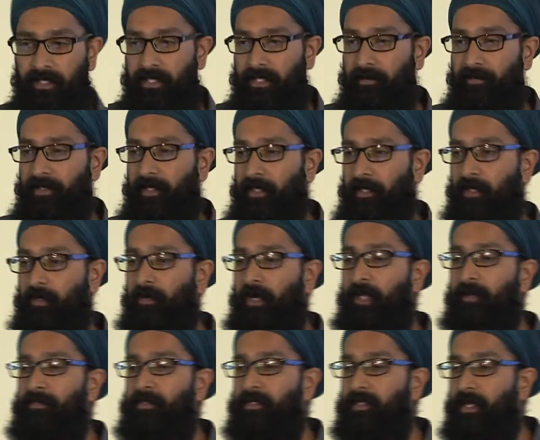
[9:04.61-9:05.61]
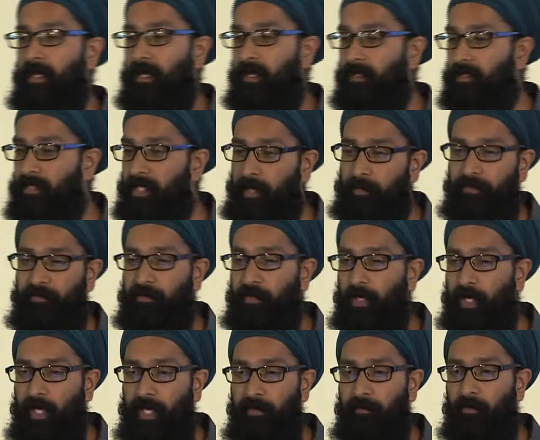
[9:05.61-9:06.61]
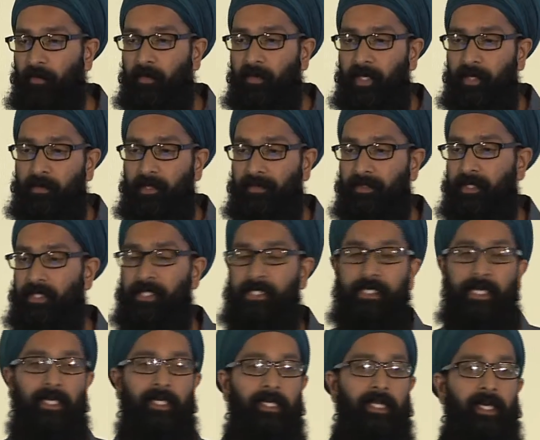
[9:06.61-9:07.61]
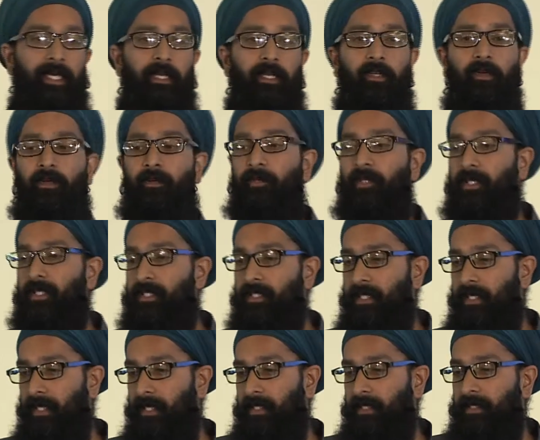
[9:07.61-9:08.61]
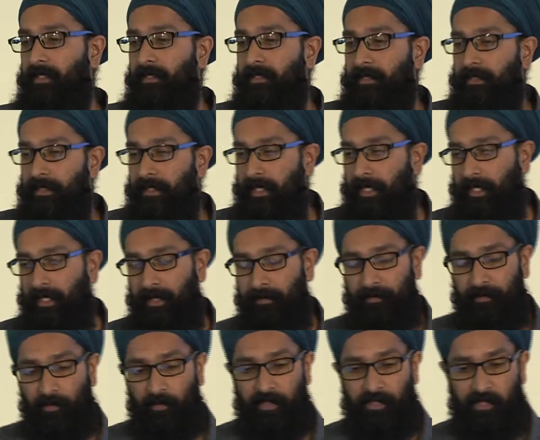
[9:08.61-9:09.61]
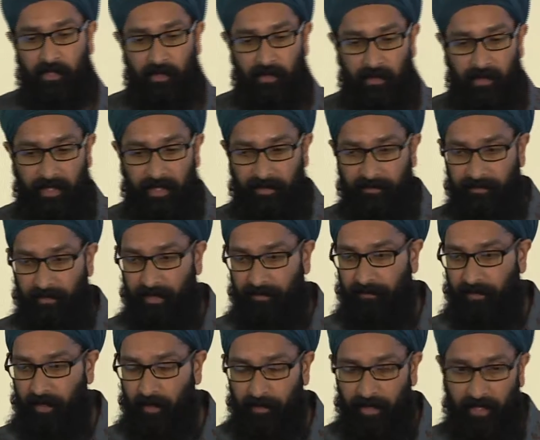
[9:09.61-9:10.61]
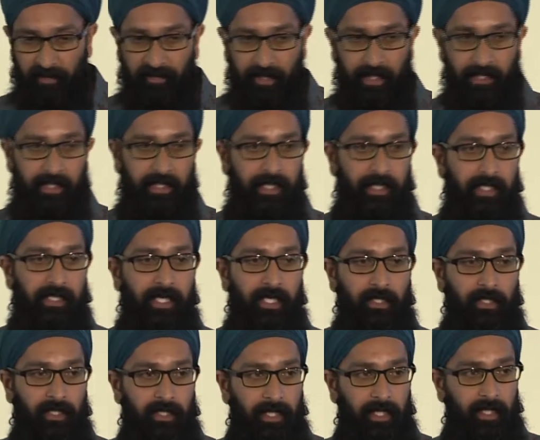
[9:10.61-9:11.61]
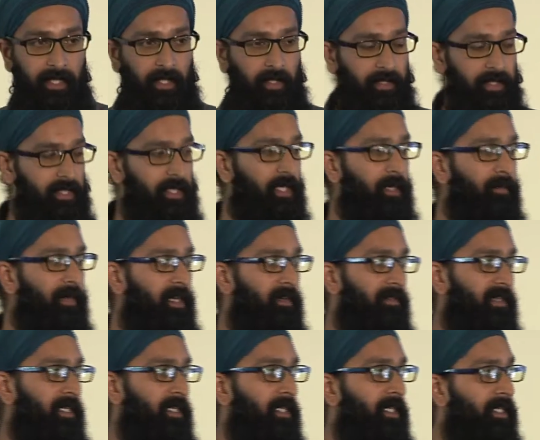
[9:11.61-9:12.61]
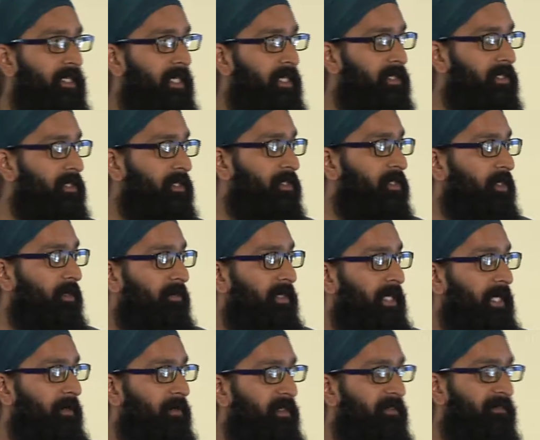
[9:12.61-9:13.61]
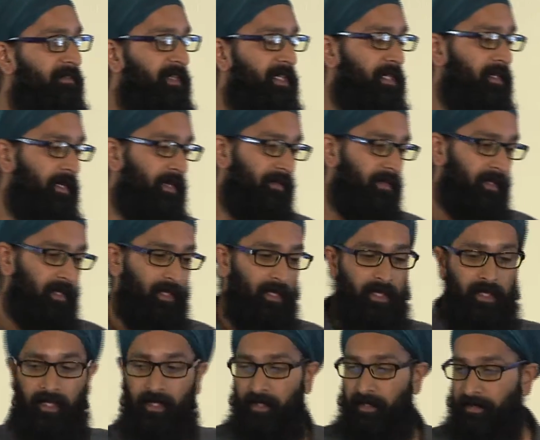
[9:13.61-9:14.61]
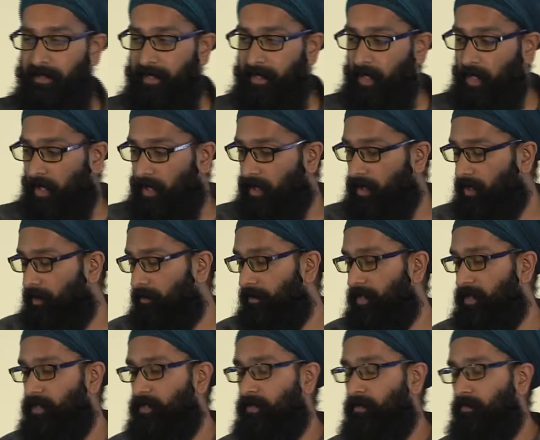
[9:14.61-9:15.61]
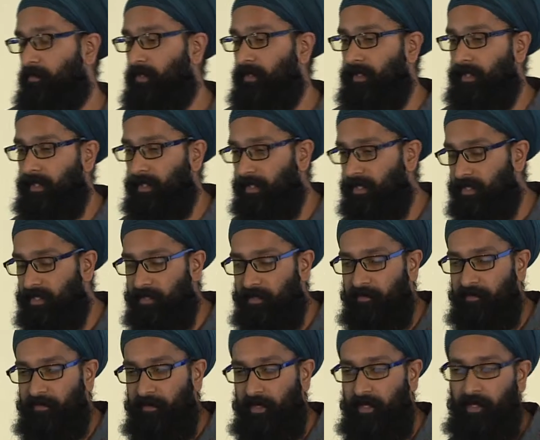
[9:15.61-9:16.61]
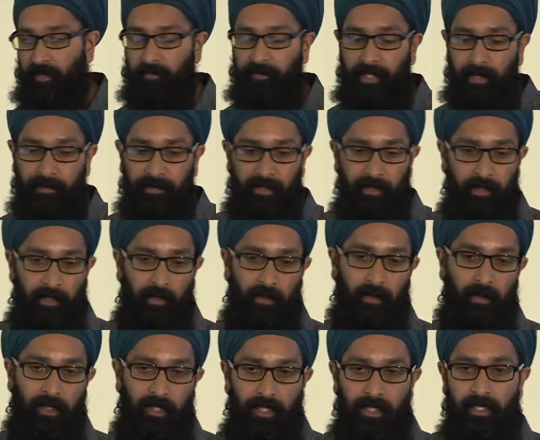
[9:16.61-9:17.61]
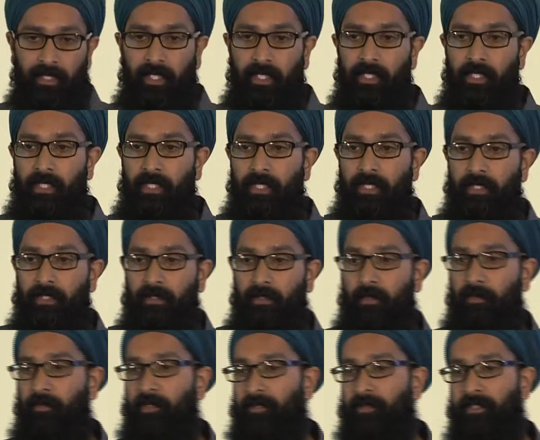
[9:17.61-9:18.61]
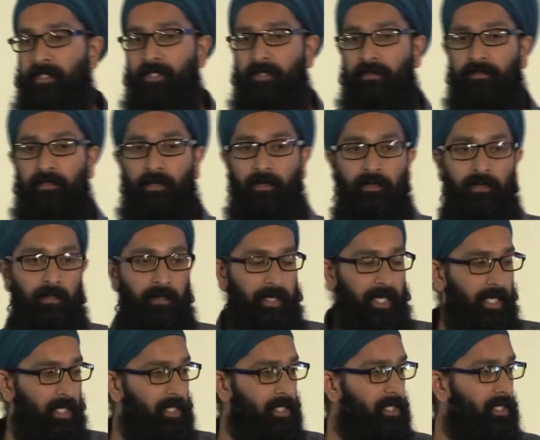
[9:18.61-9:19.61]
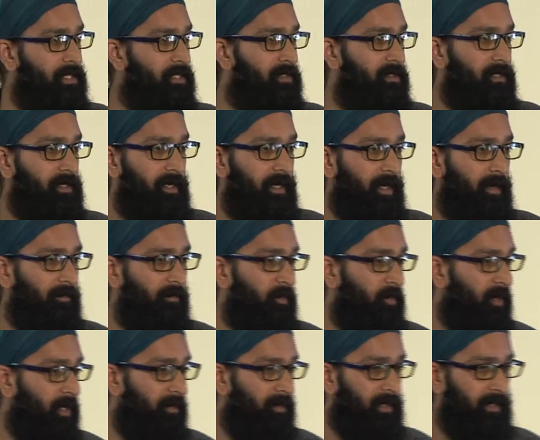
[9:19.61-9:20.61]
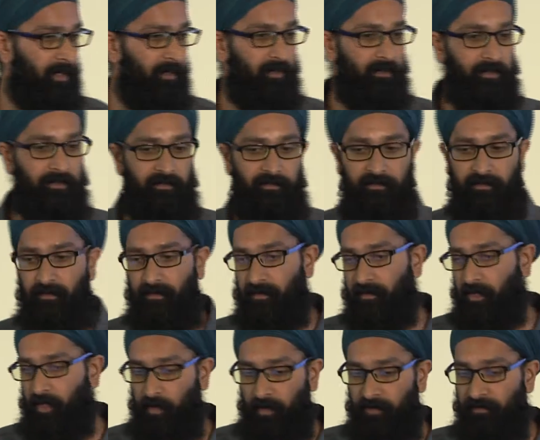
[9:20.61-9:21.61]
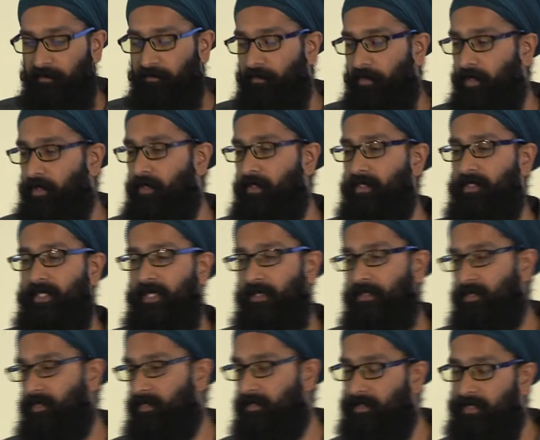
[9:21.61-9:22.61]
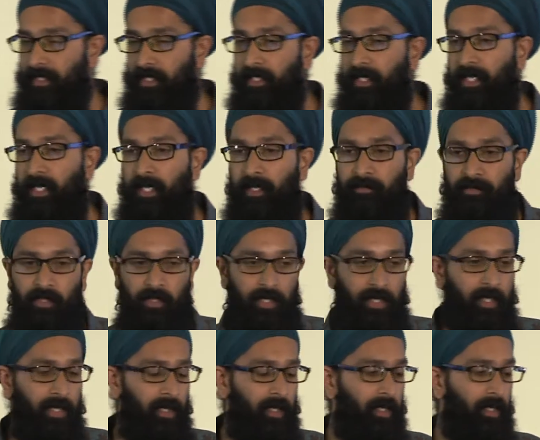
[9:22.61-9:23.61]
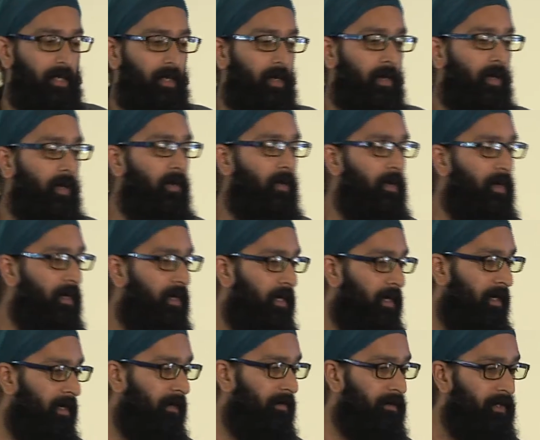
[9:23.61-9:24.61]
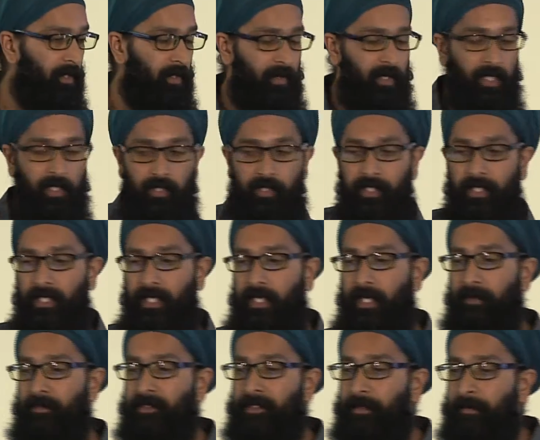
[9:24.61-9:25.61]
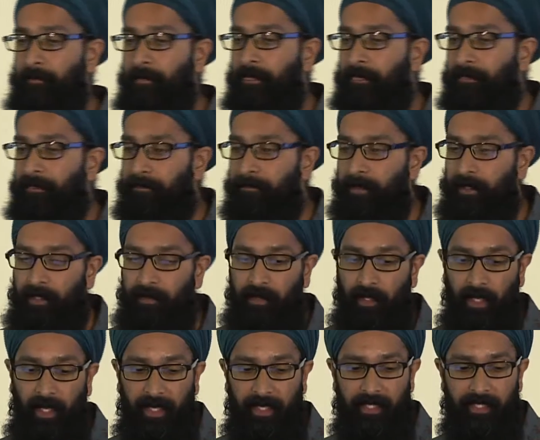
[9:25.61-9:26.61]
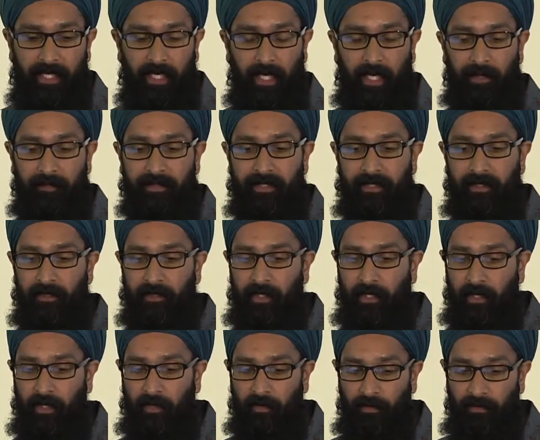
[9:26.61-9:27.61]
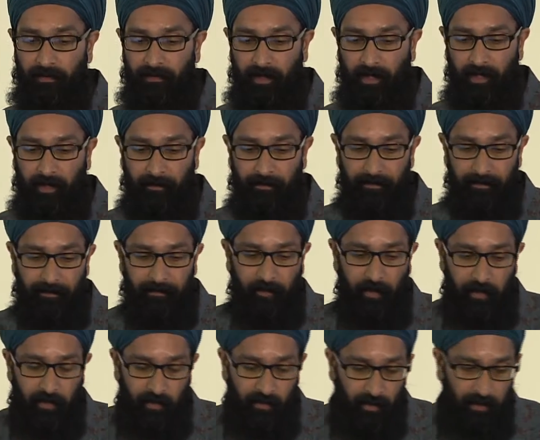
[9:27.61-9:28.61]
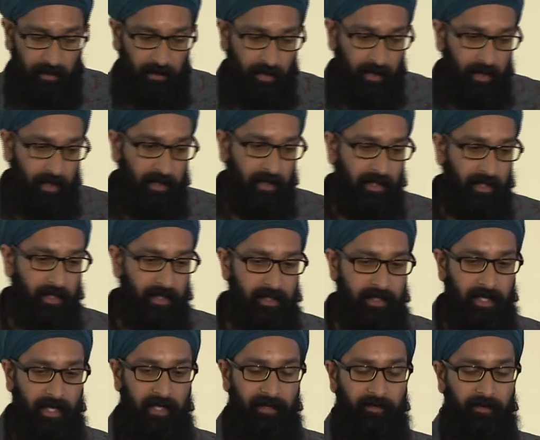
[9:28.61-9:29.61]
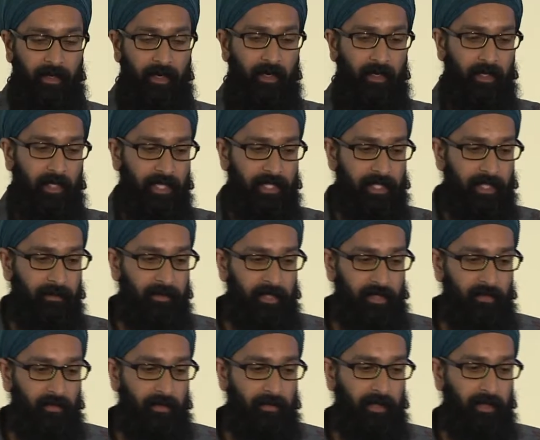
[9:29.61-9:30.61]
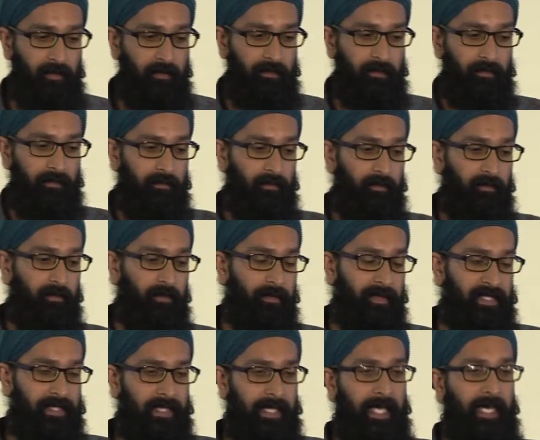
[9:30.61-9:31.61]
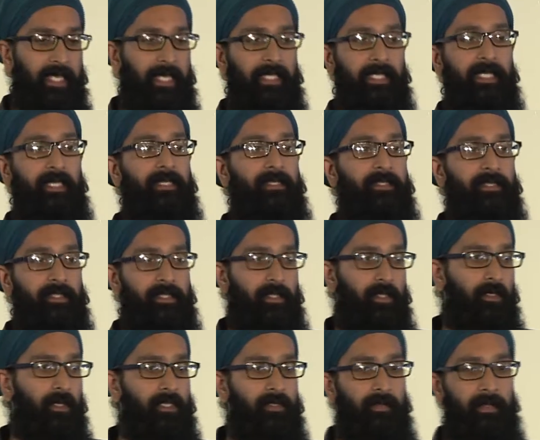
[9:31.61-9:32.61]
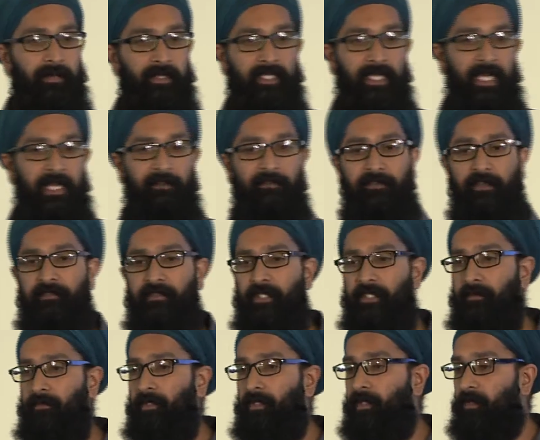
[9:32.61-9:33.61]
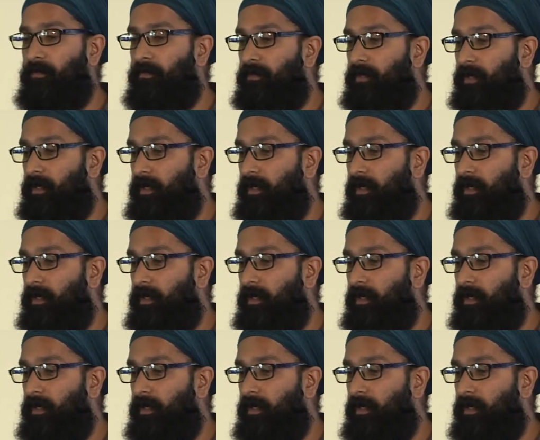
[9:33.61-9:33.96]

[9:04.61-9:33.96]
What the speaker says: something a crime type of crime, we want to be able to detect that and normalize that. We do a fair amount of entity detection, an increasing amount of entity detection. So being able to figure out that a column is really a list of people or organizations or more specific or locations. We want to be able to go even further and say, is it city names or country names? A lot of times, folks will, inside of our customers will be scanning data sets across maybe 10, 15 million